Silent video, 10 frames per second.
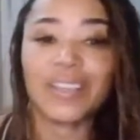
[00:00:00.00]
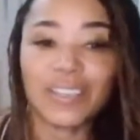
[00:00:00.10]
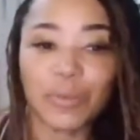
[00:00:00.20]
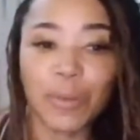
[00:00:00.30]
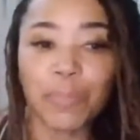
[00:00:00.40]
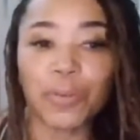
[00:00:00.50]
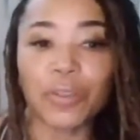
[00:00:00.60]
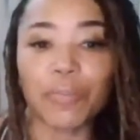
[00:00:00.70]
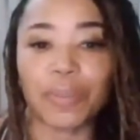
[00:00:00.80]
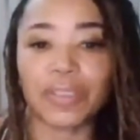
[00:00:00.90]
So let me
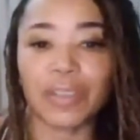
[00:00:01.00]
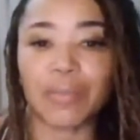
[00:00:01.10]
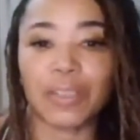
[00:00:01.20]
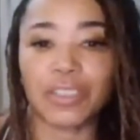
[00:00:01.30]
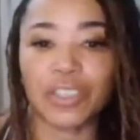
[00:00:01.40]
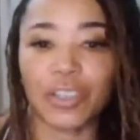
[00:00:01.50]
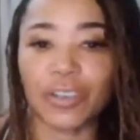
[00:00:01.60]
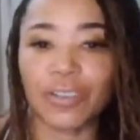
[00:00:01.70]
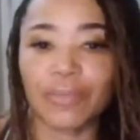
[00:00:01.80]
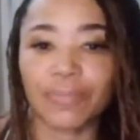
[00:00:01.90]
pull up this image
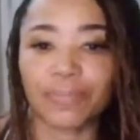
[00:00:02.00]
here.